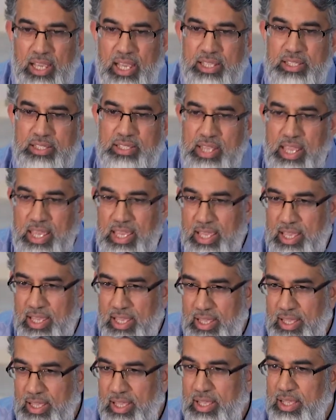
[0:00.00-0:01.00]
and
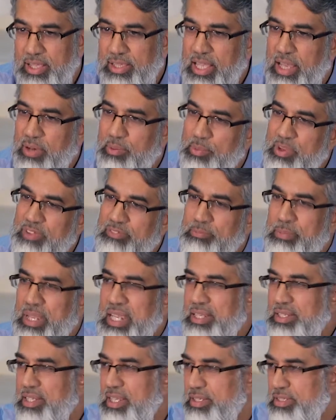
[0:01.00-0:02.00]
saying that we've
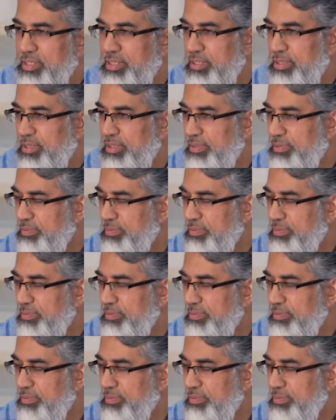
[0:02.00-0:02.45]
made it.